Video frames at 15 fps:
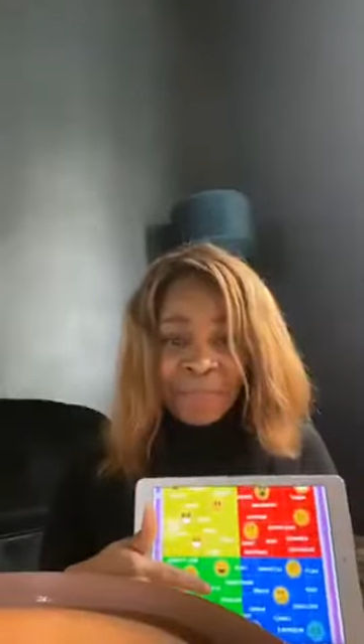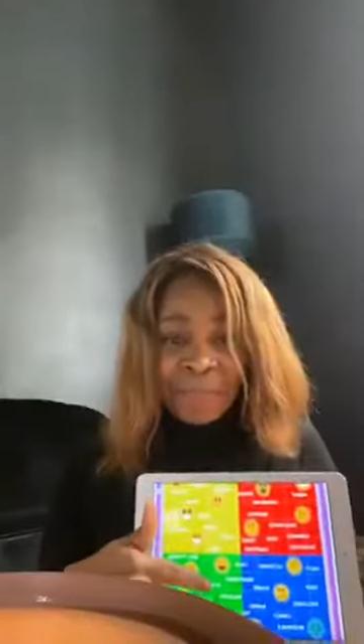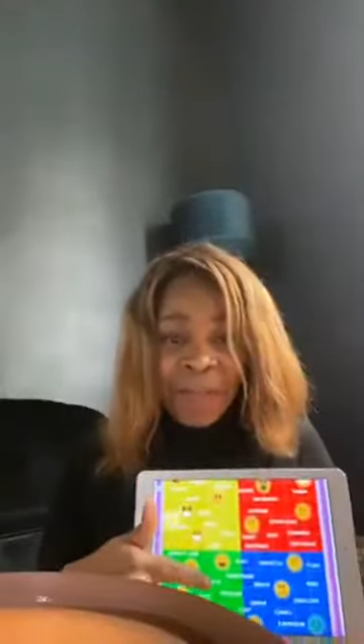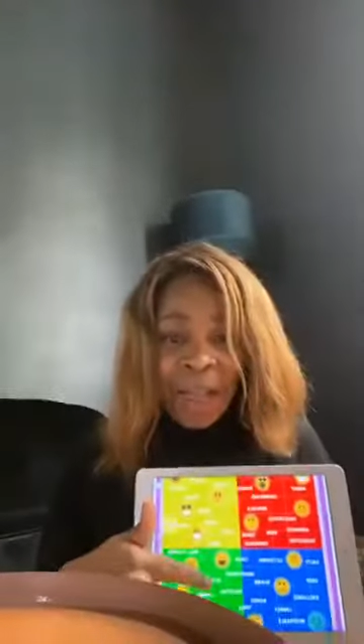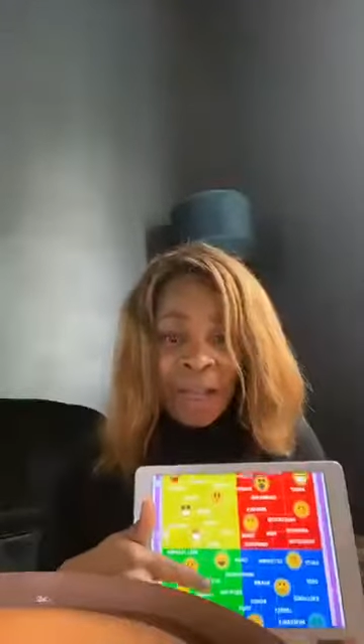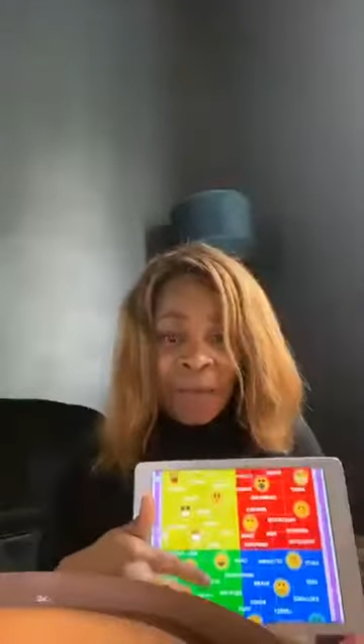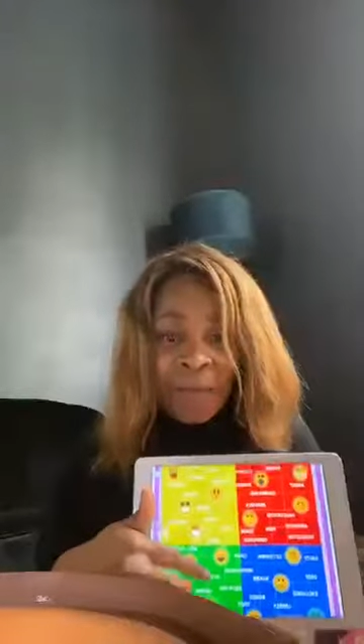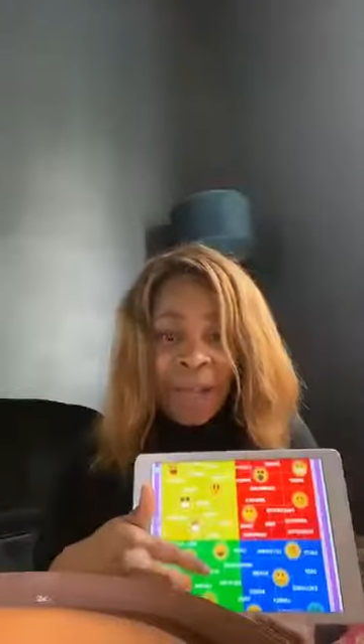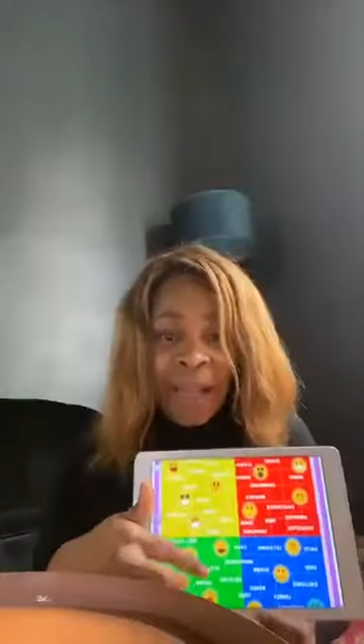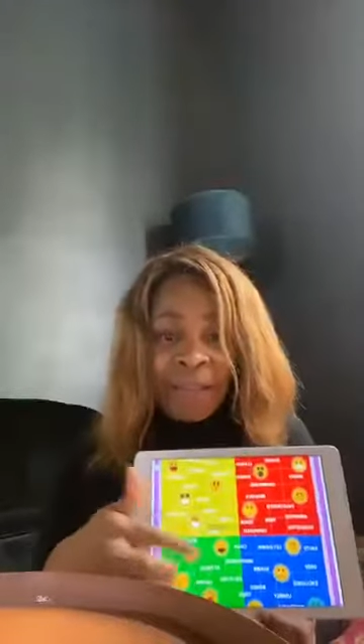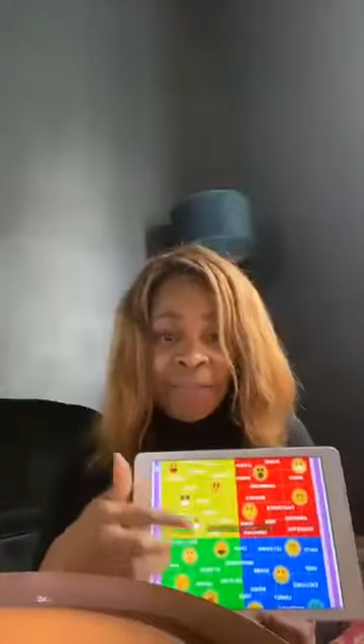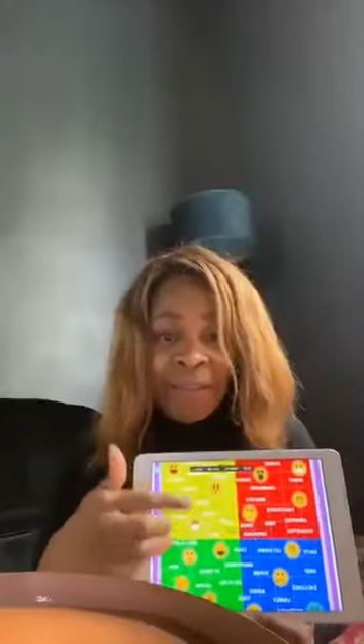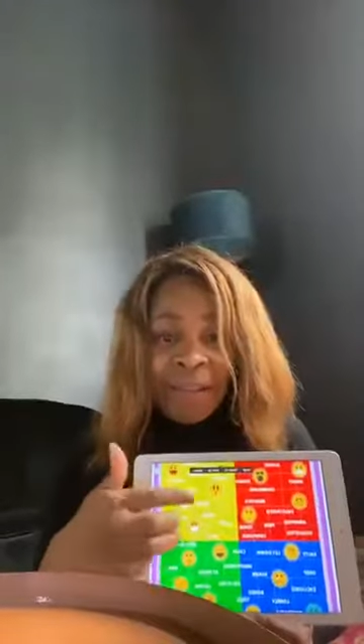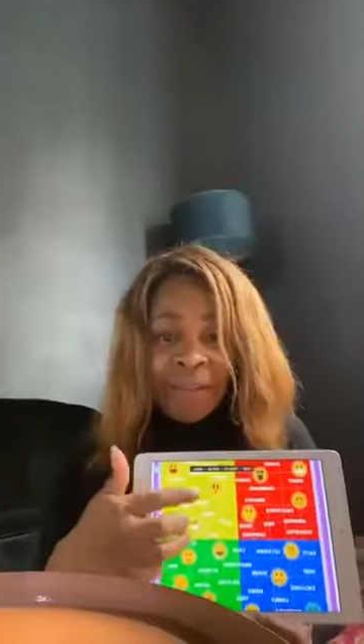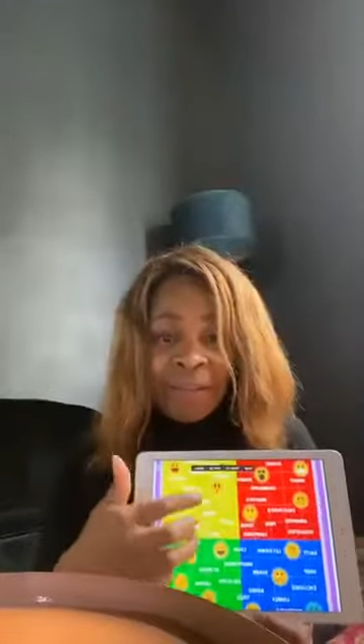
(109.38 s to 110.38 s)
um,
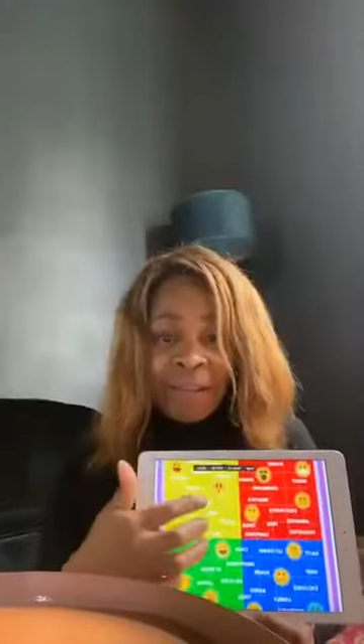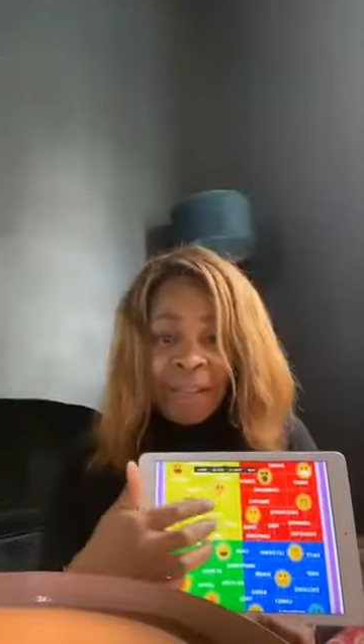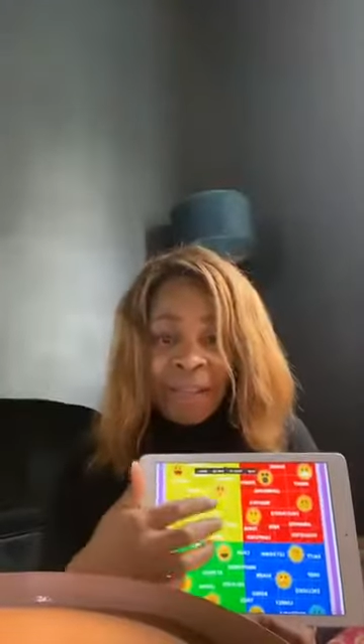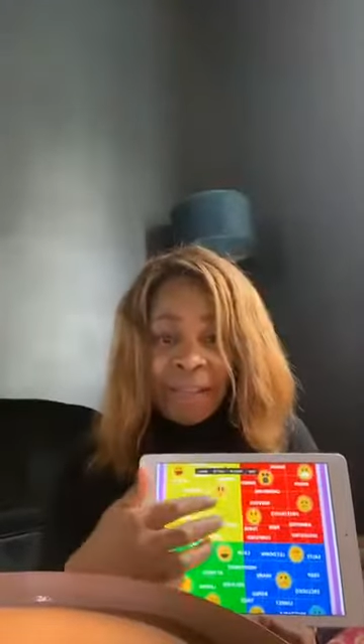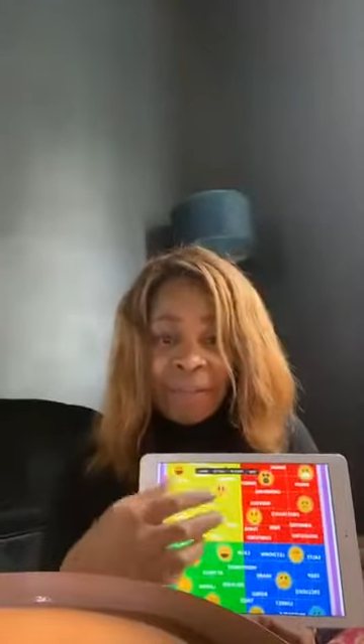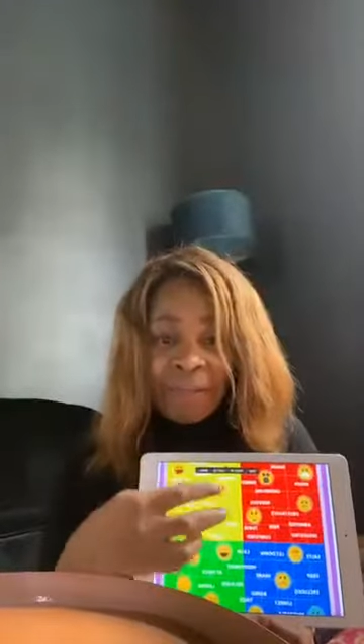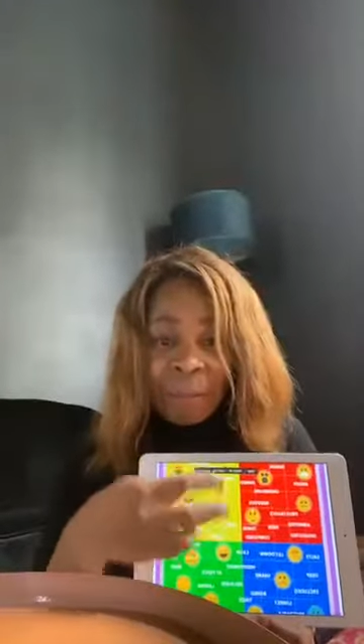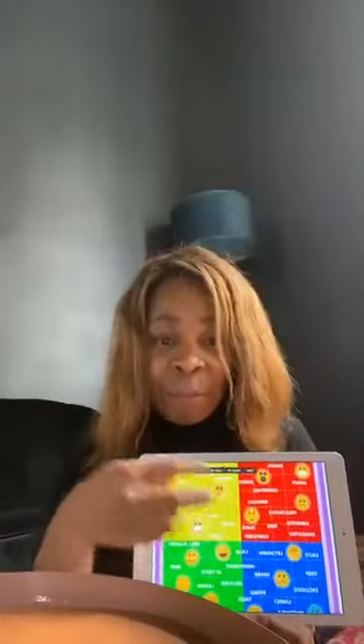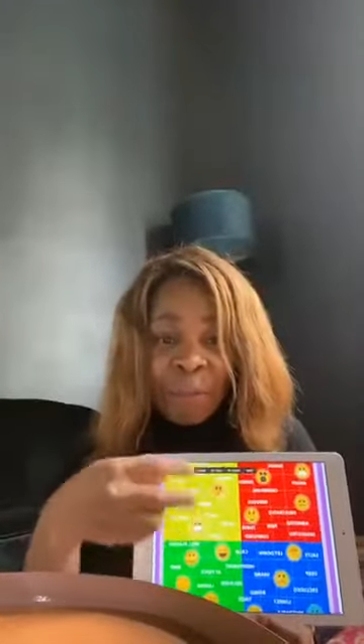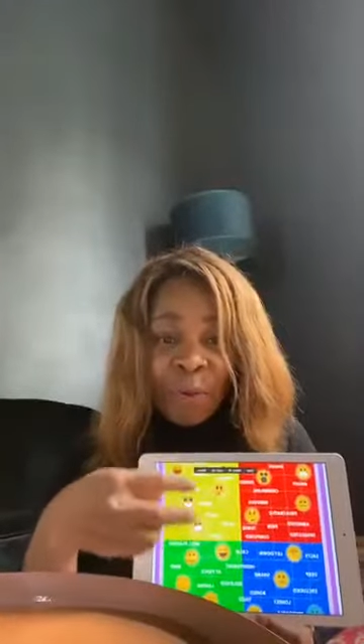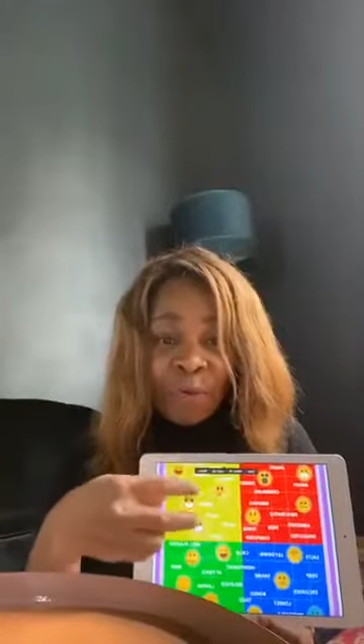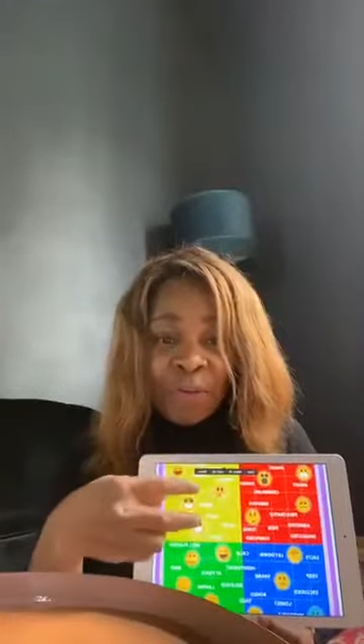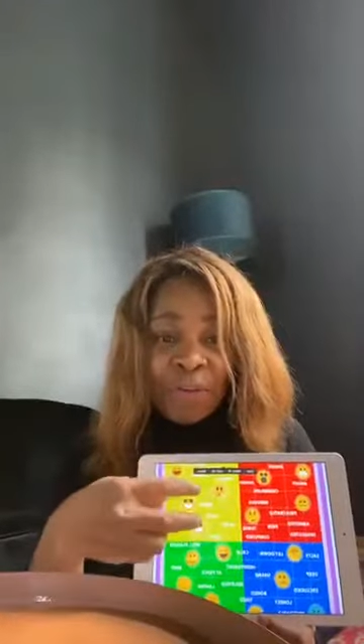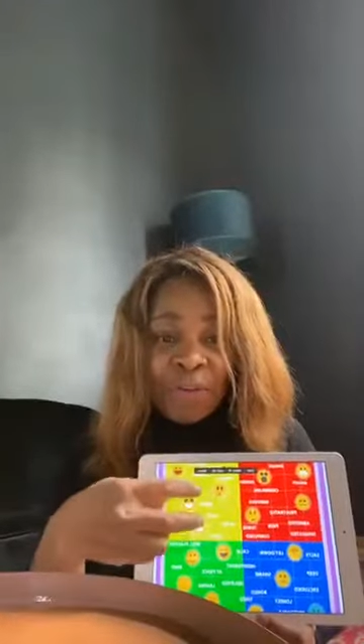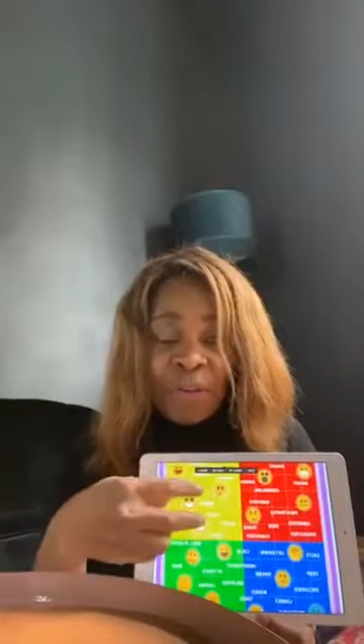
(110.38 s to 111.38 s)
and this is
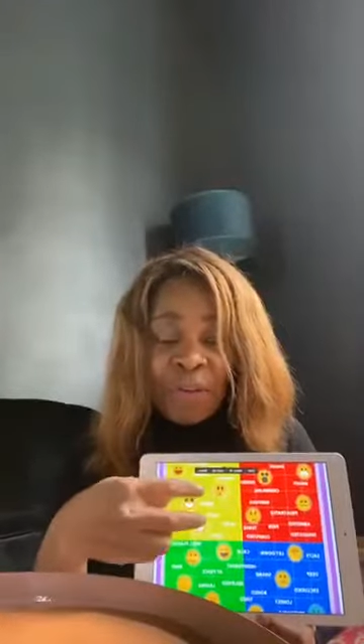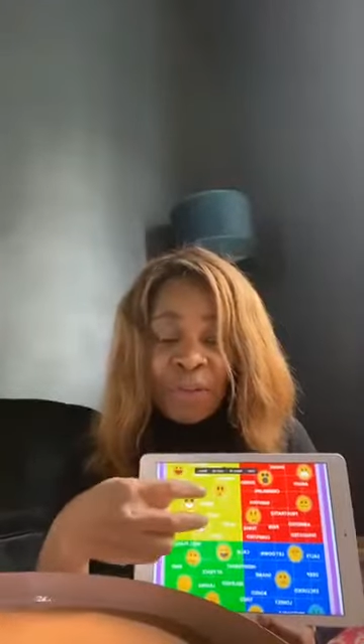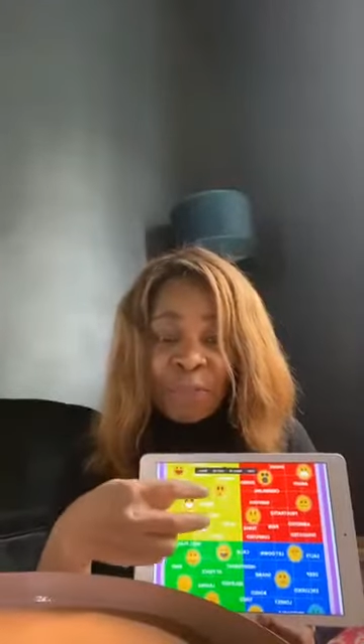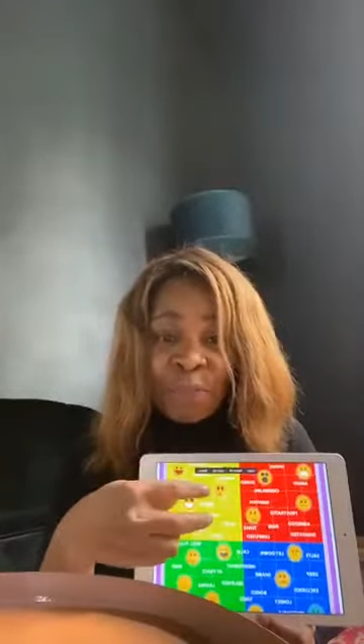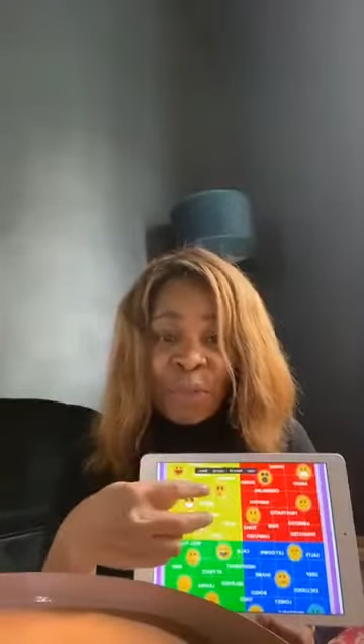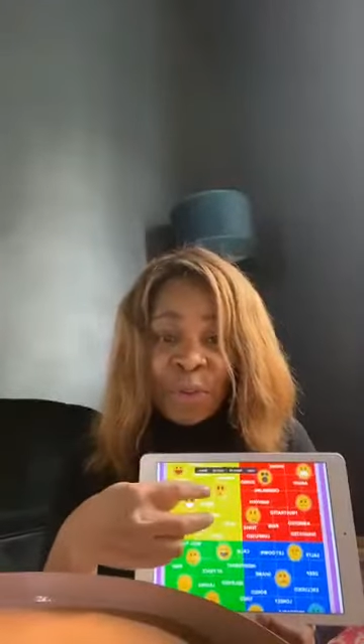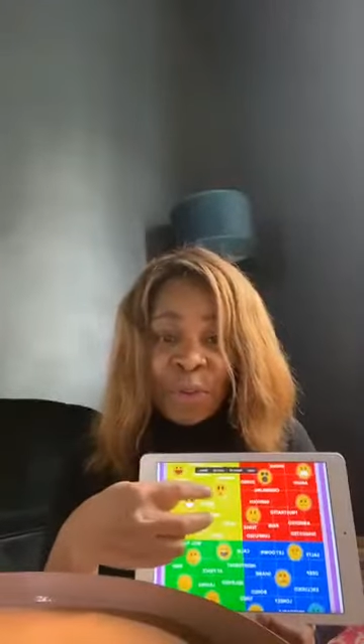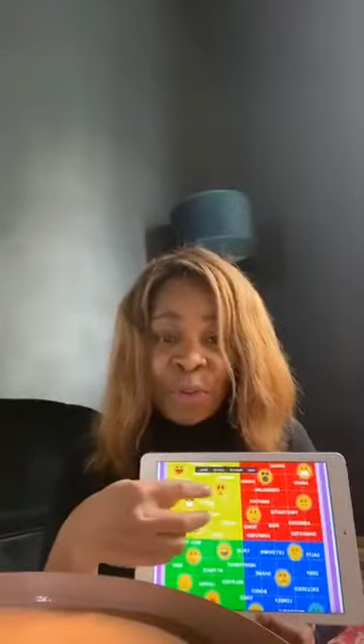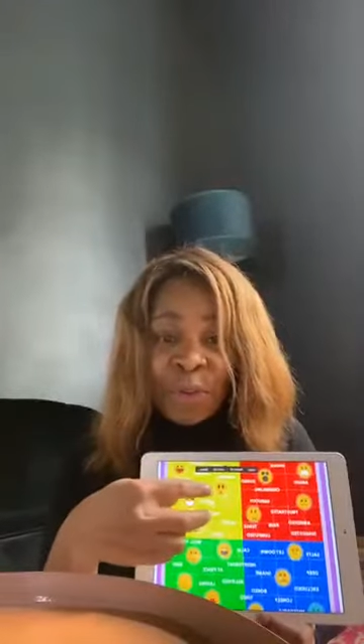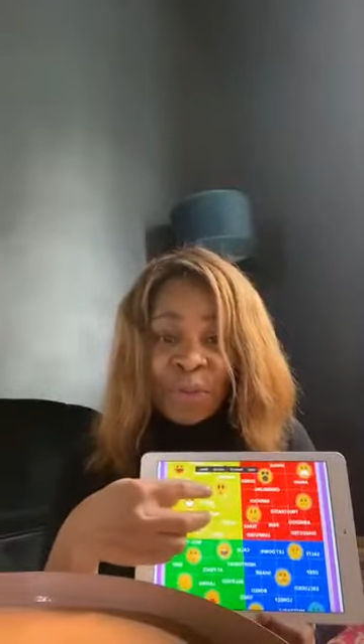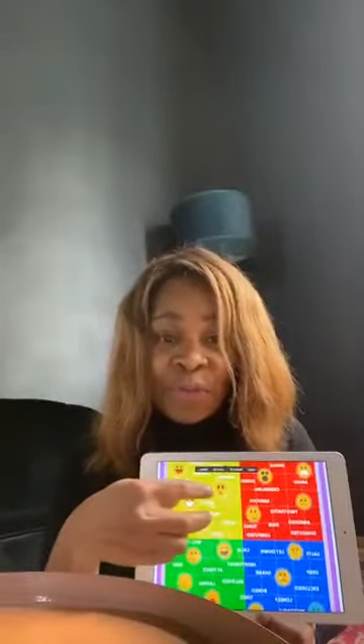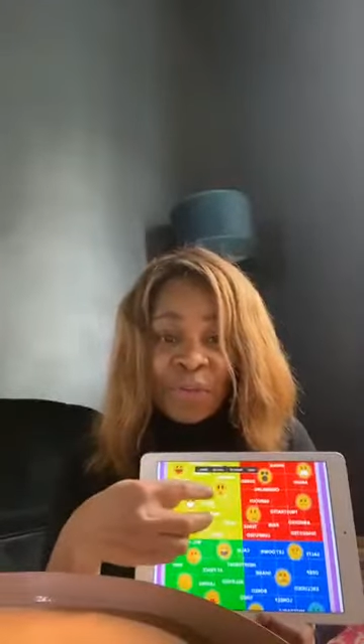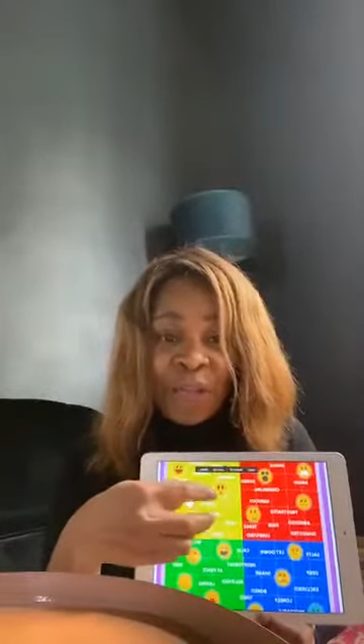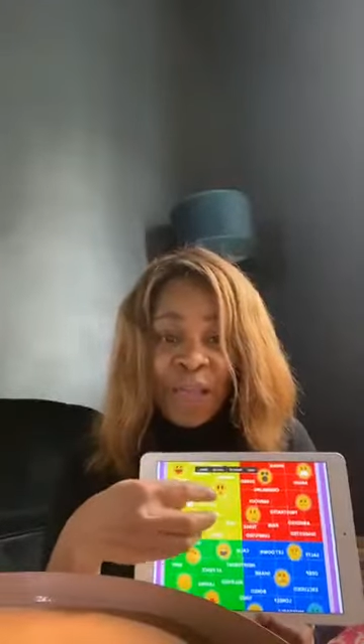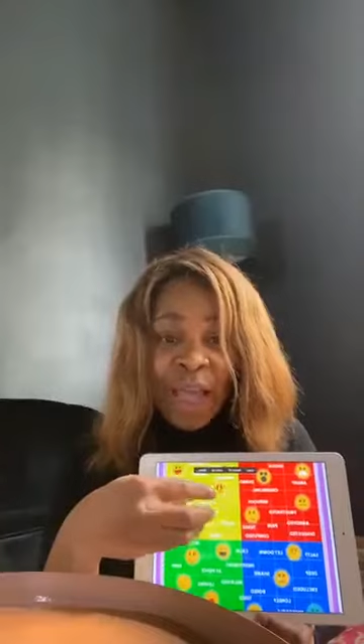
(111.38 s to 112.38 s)
positive
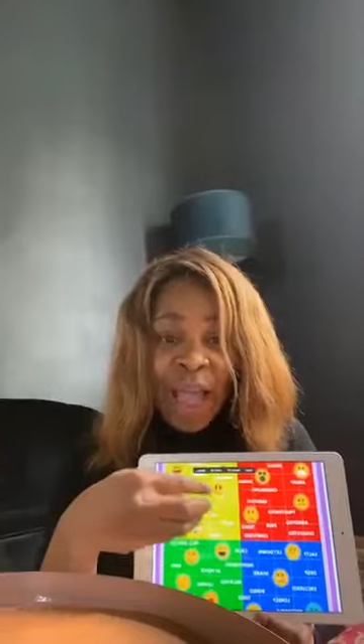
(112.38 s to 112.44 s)
moods